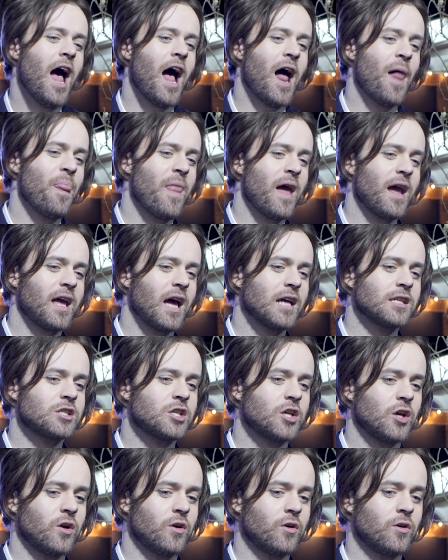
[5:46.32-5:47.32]

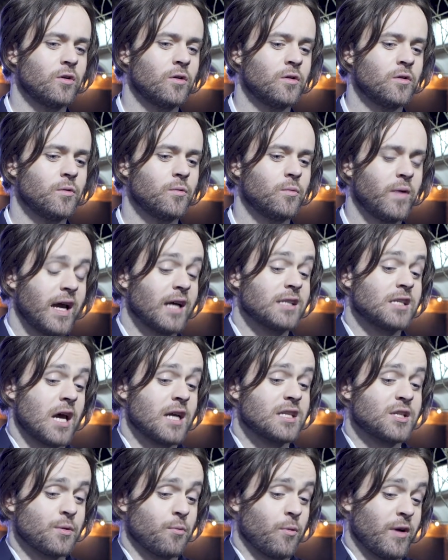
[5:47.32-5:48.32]
and
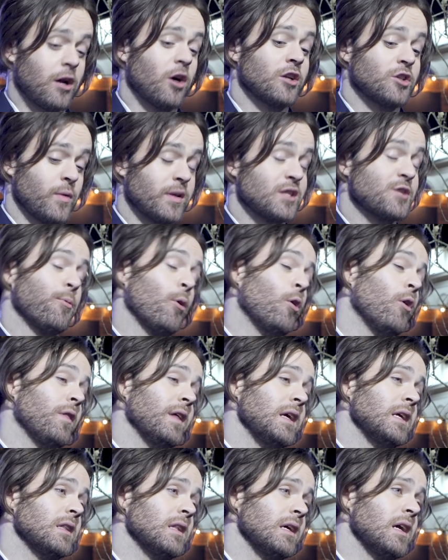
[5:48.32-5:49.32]
we got to explore
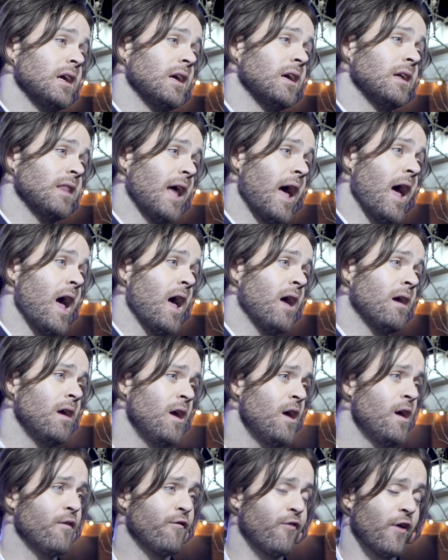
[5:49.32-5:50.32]
their
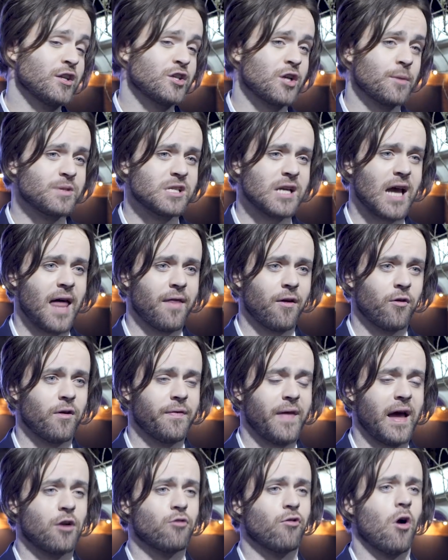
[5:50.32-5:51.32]
friendship together
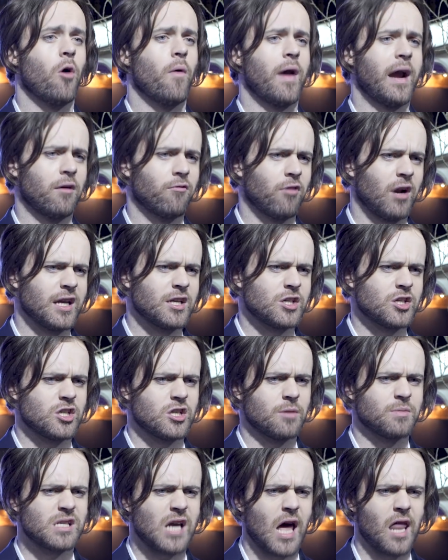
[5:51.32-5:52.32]
and their growing
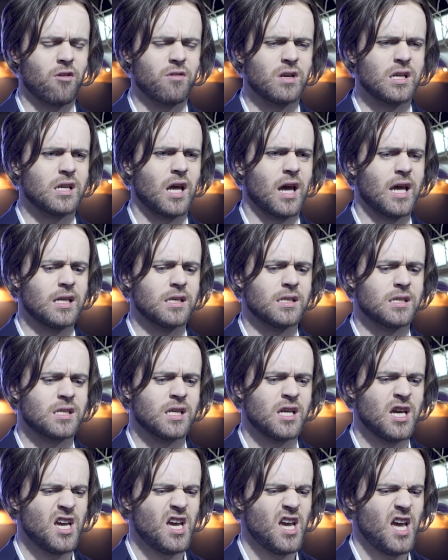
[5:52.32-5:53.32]
relationship together, and
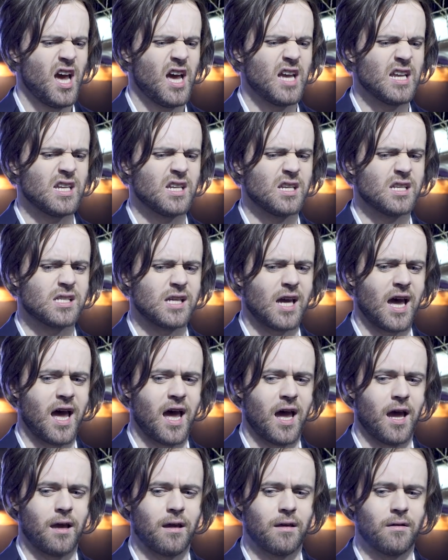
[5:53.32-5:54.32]

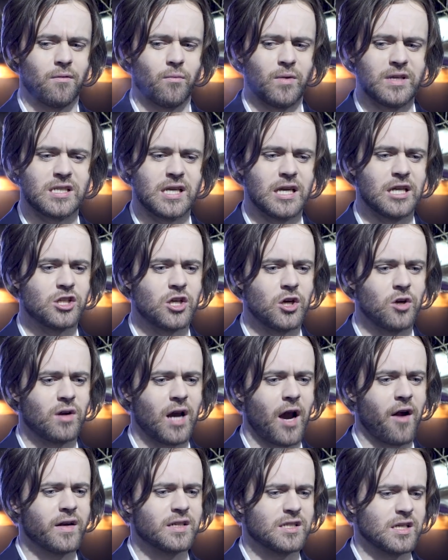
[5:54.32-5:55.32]
we see two
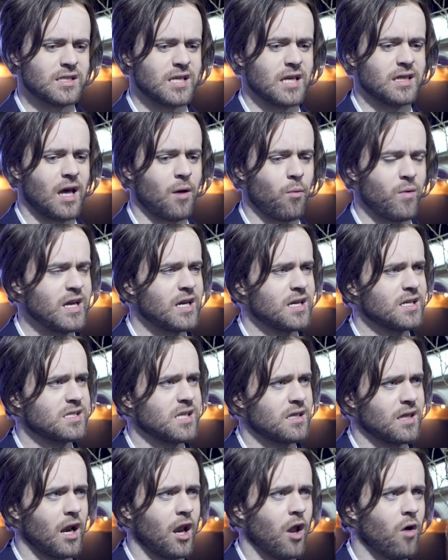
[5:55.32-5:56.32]
characters at their weakest,
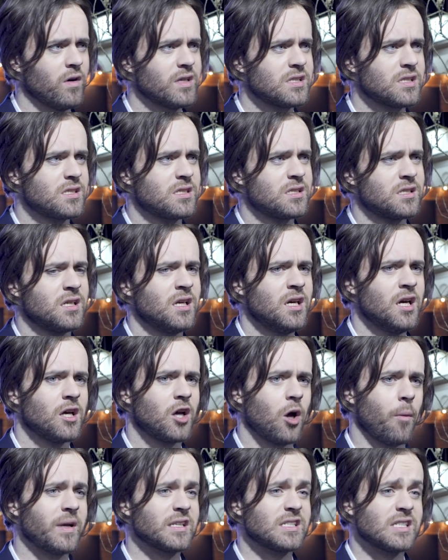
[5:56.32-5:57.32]
at their lowest,
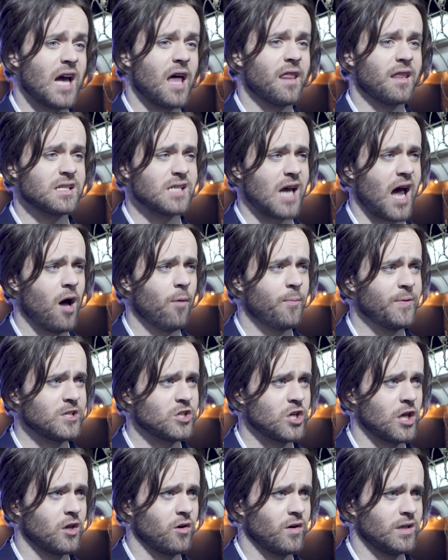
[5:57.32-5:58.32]
coming together to help
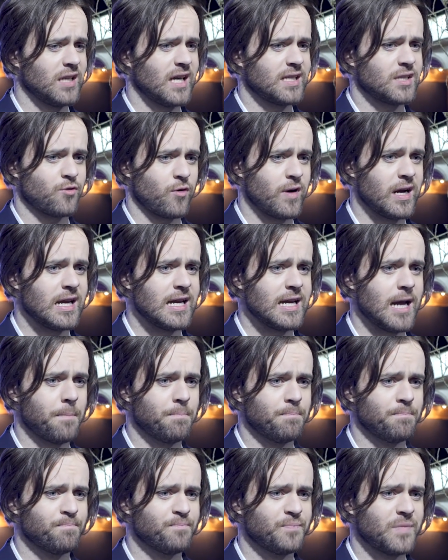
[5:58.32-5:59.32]
each other, and that's really
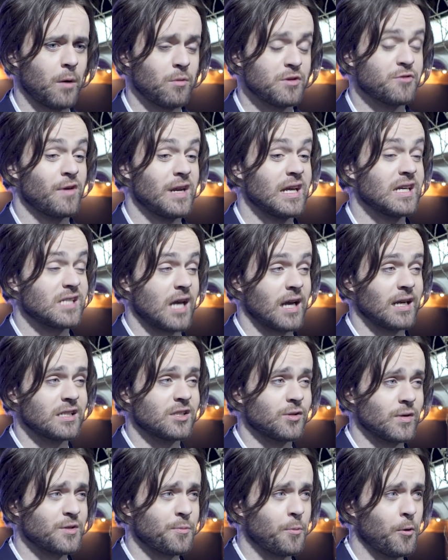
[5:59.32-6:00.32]
that was really exciting
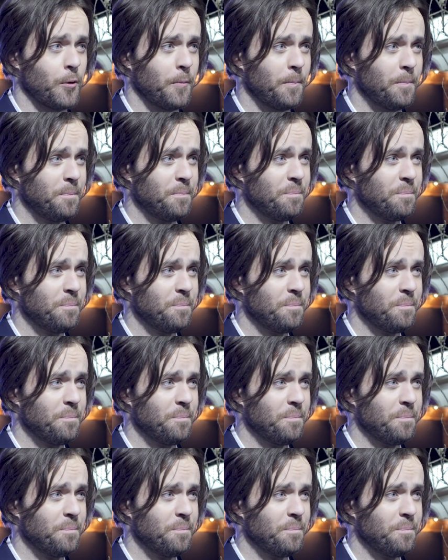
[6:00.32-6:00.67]
to explore.